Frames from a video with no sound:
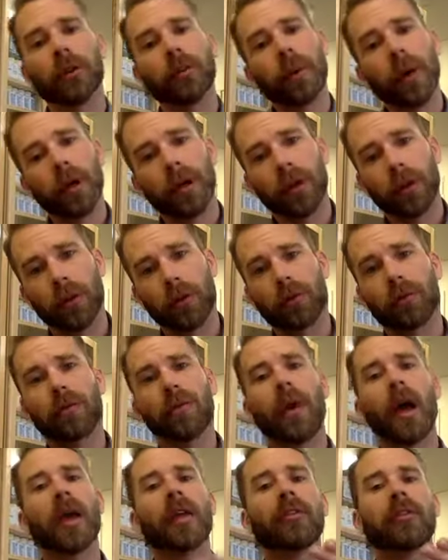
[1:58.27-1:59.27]
body either
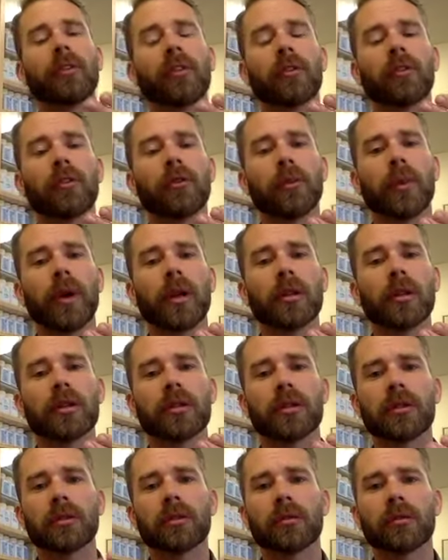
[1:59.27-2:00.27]
rising too
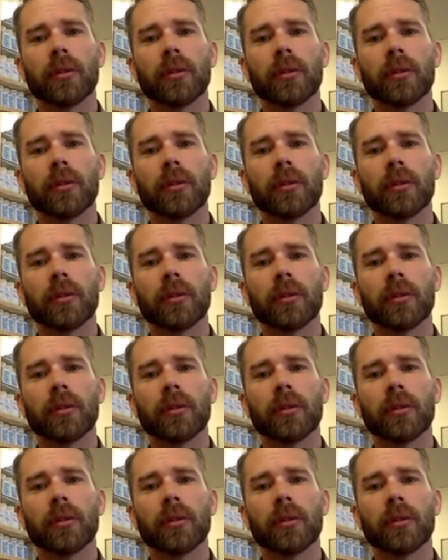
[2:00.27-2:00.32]
much,